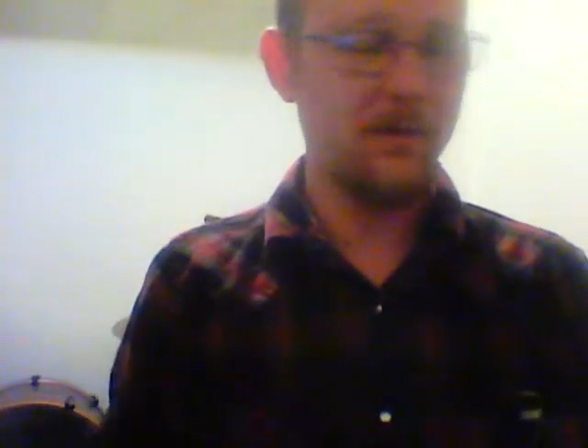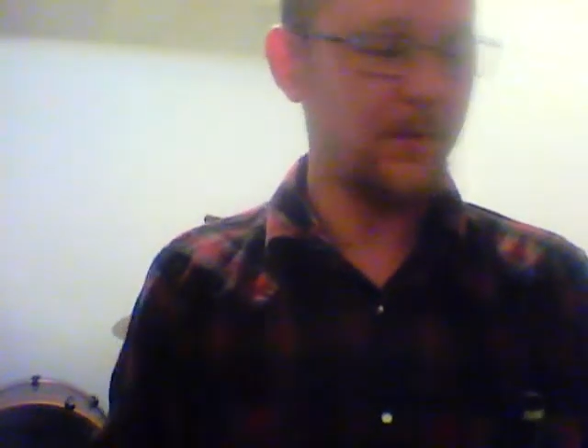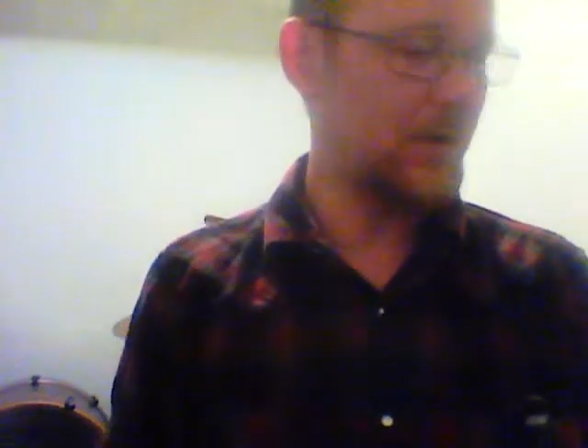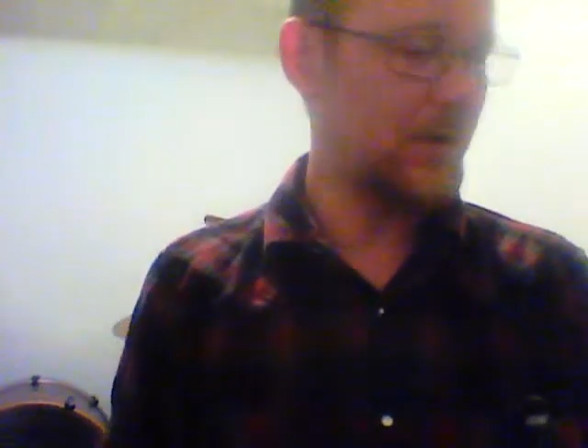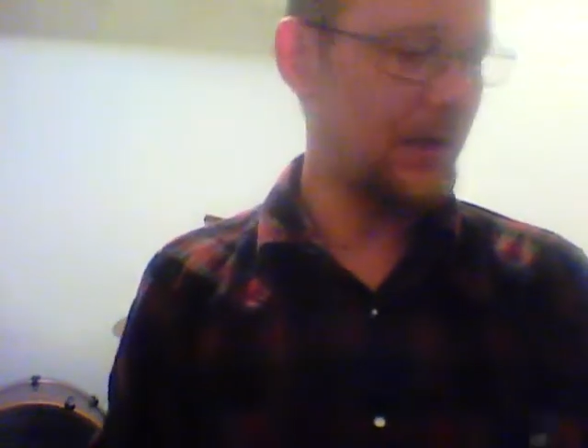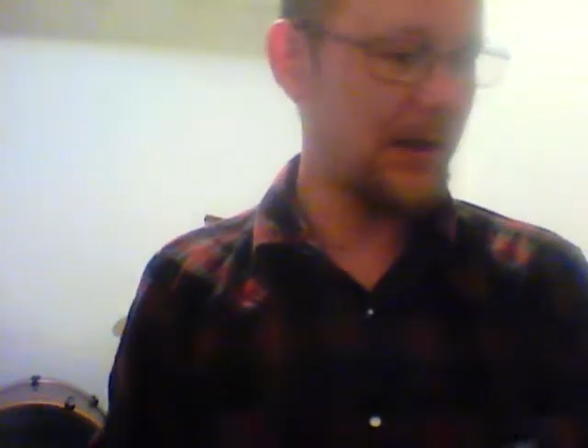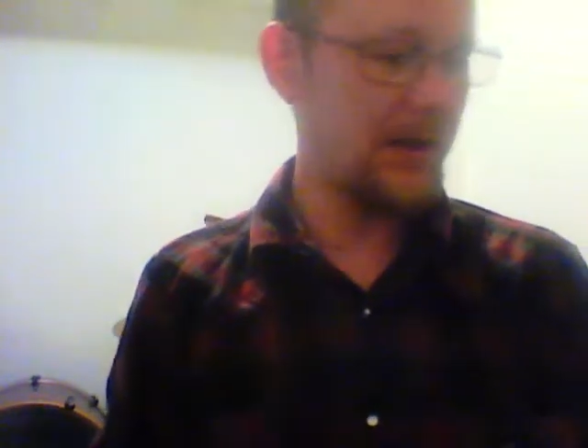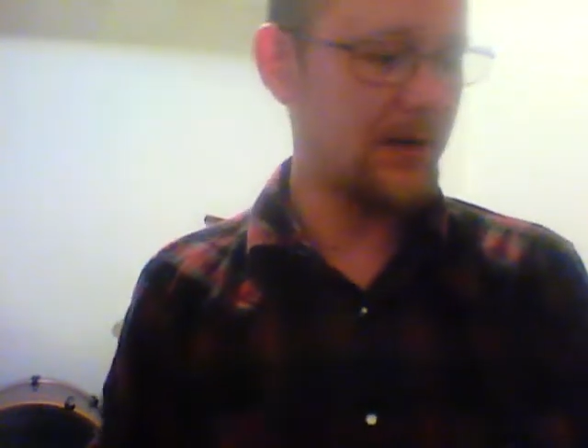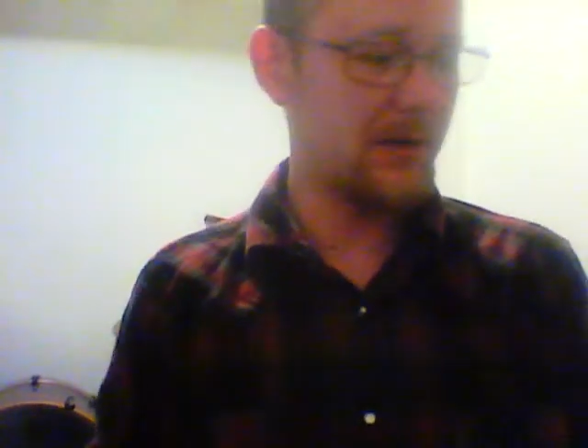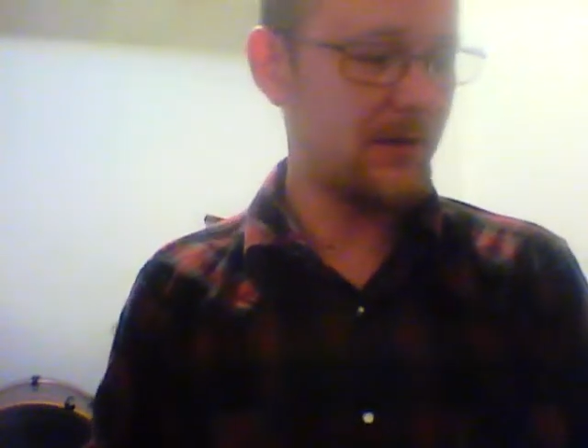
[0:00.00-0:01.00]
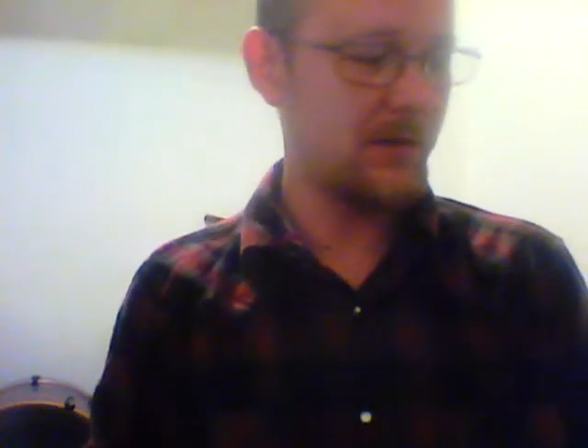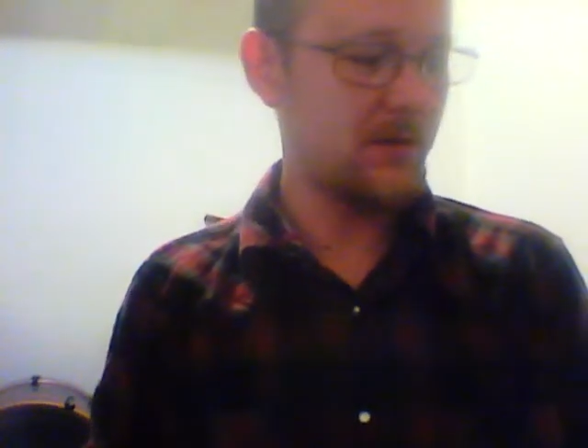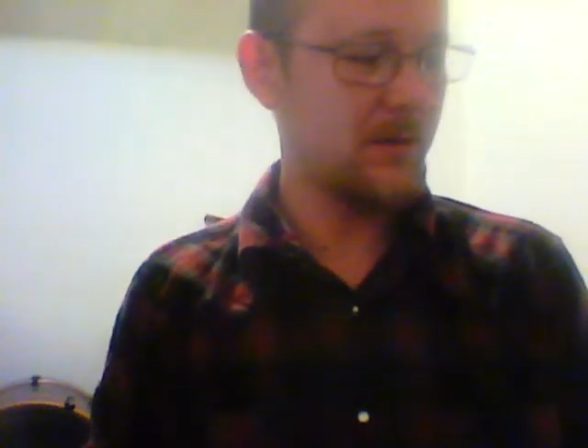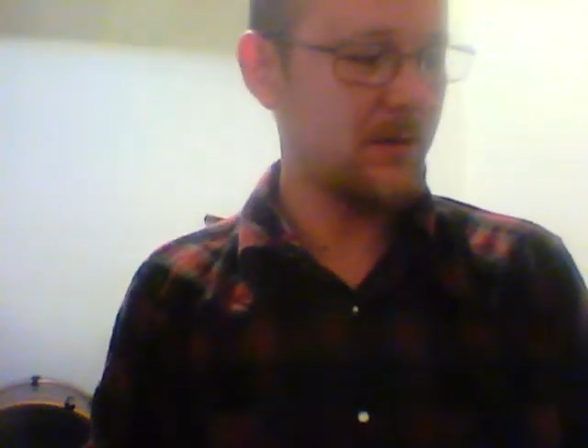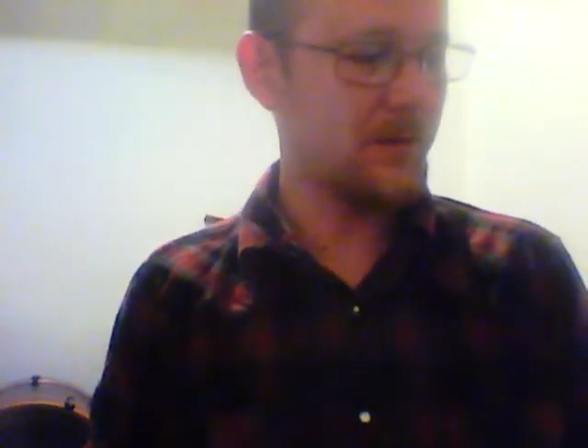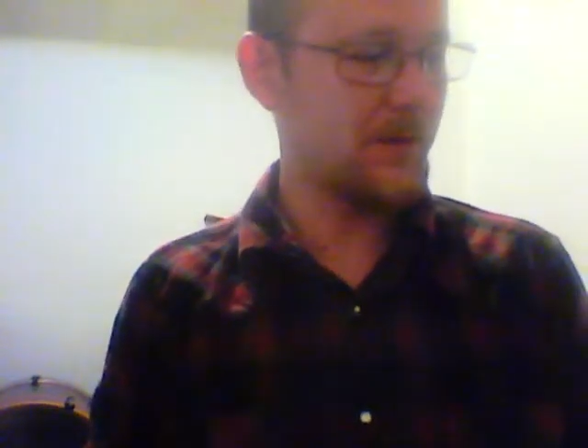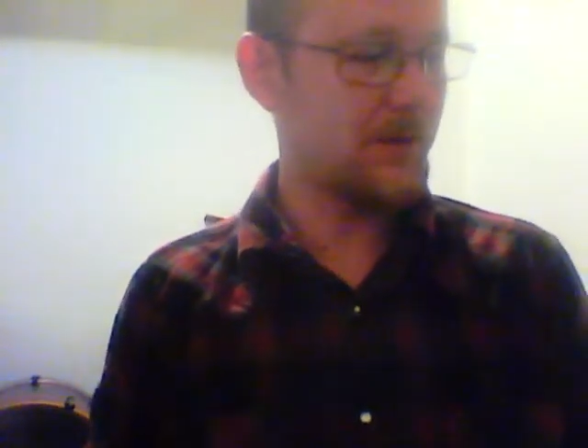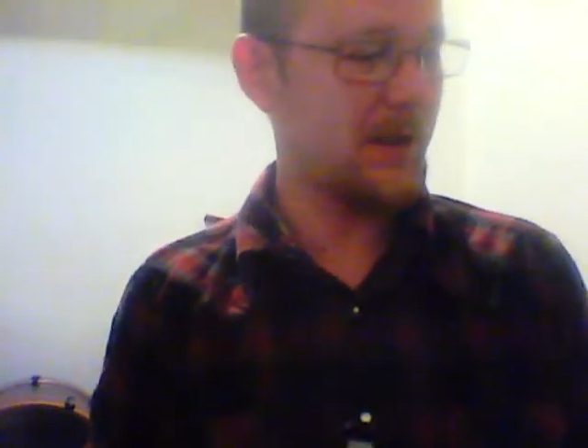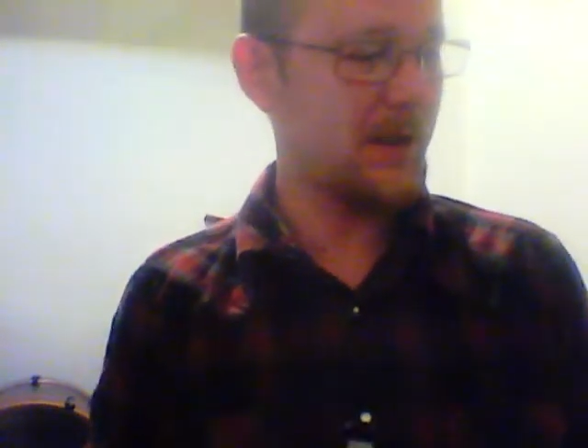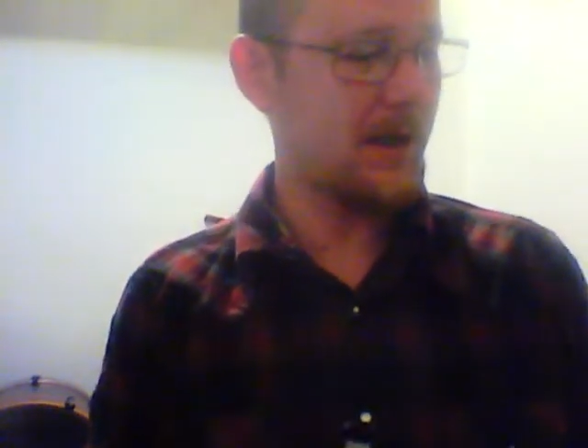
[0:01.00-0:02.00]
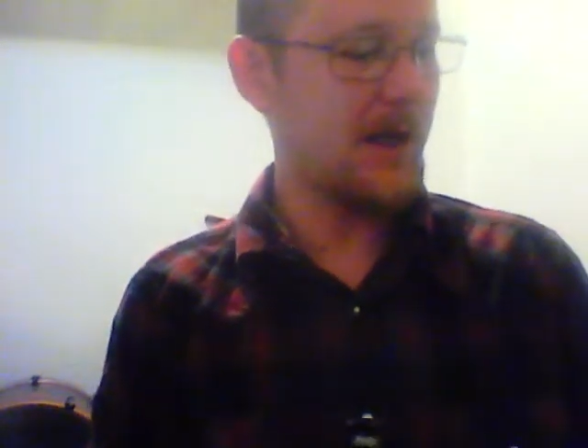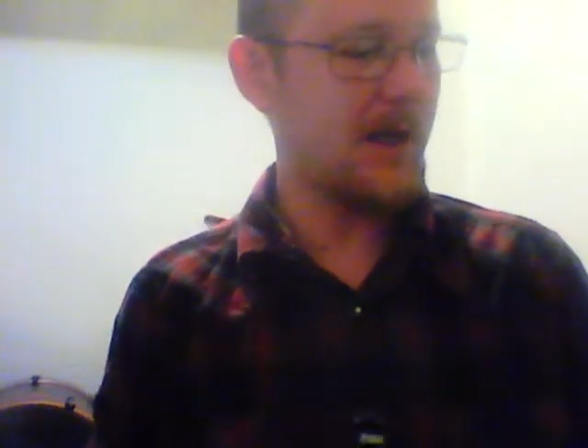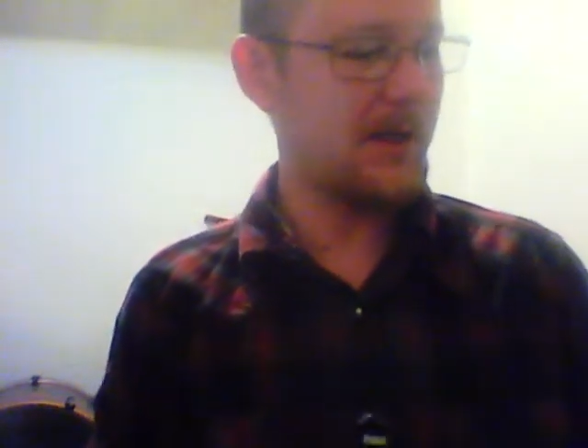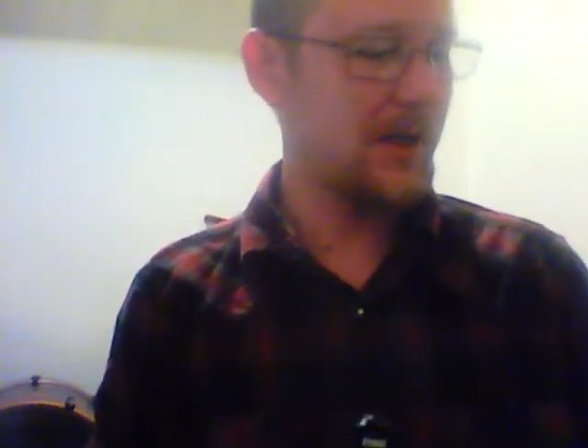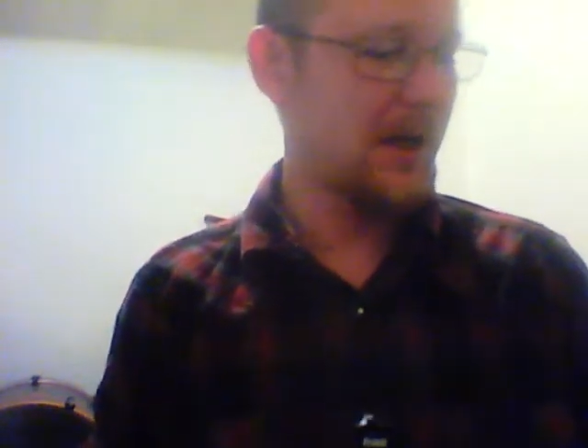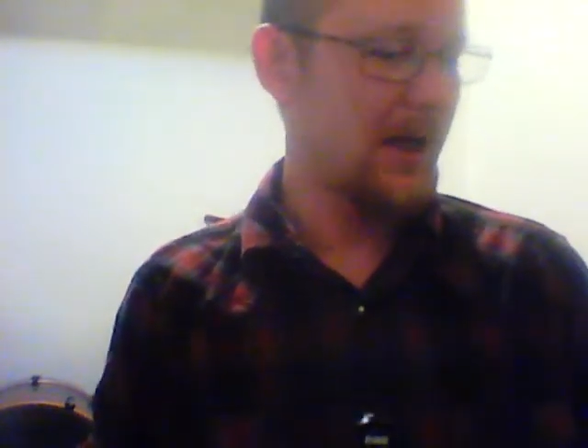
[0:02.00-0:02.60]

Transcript: turned that into a real kick-ass.